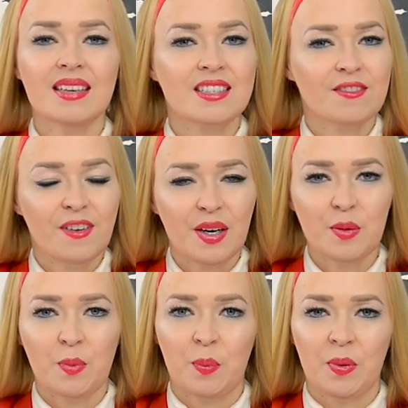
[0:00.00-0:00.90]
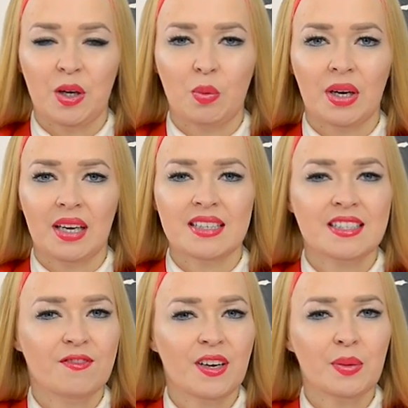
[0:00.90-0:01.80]
It's a very popular one.
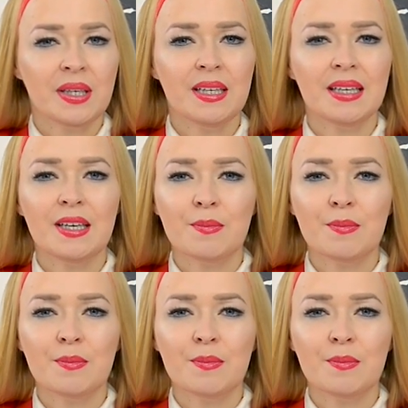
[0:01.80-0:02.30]
It's a very